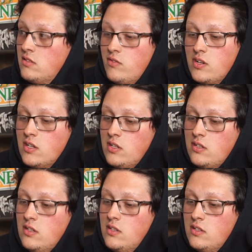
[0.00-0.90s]

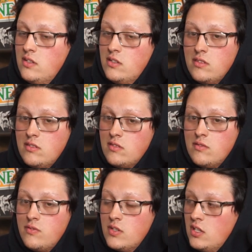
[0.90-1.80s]
Fucking
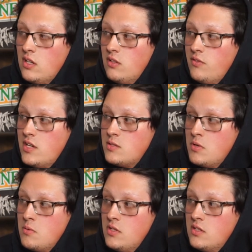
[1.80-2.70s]
yellow vest,
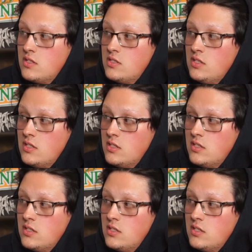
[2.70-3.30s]
baby. That's it.